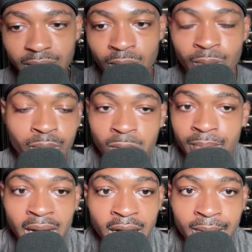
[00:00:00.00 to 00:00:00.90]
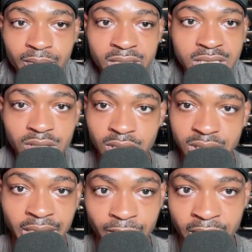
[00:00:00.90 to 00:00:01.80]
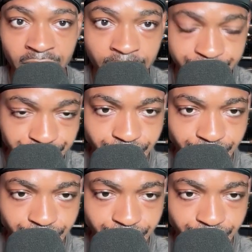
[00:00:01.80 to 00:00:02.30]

what my operation looks like right now.